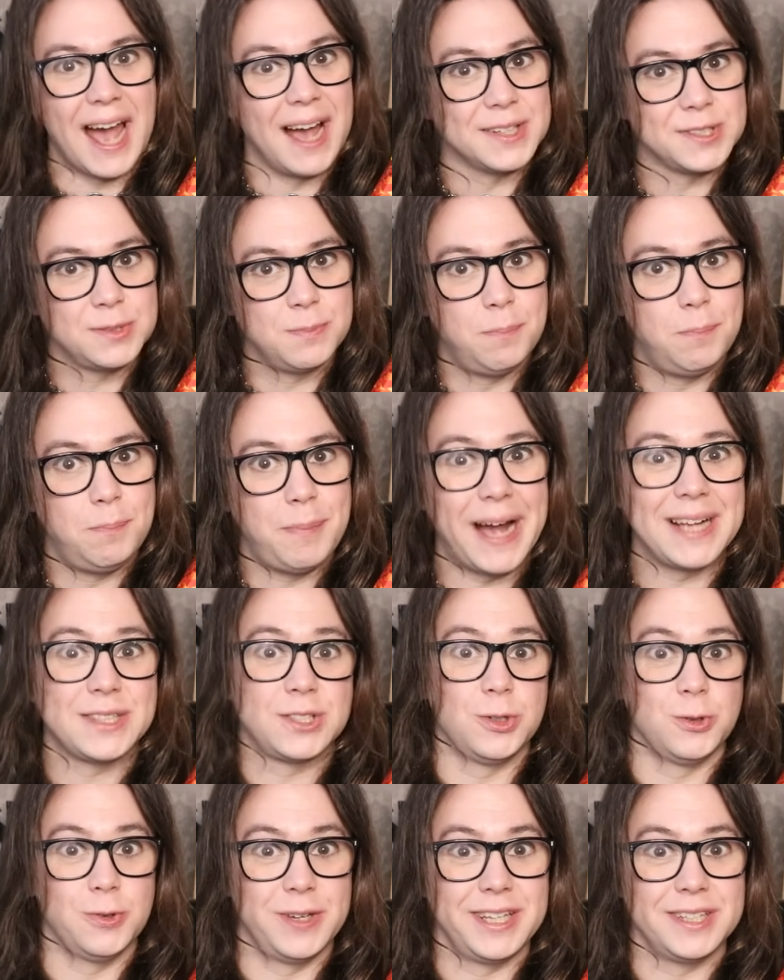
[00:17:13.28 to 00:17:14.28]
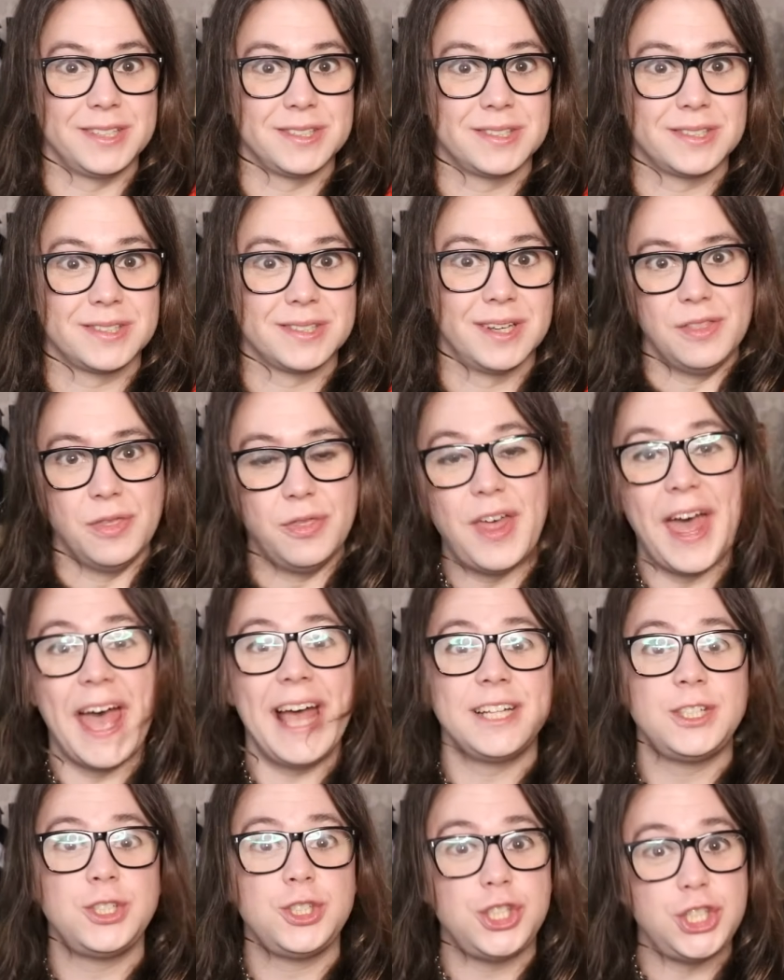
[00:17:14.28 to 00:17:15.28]
as batteries.
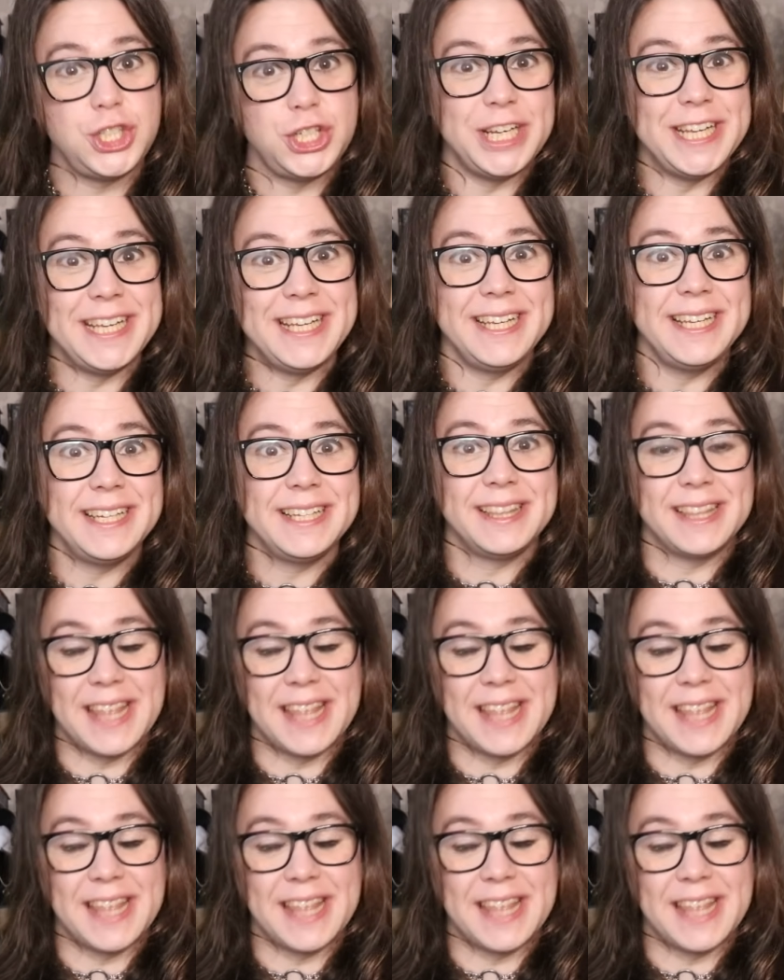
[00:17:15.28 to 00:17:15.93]
Their chi,